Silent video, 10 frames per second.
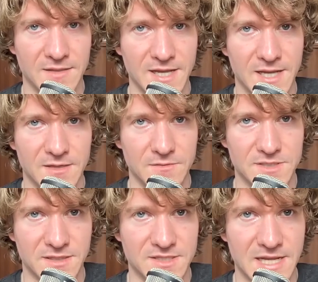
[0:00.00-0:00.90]
It was
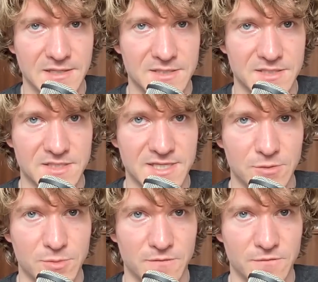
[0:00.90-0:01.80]
like the densest
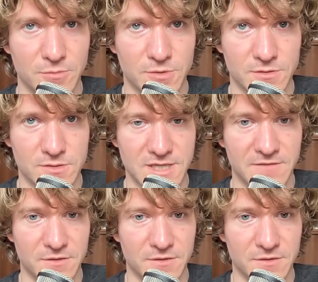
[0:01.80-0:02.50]
settlement of humans ever.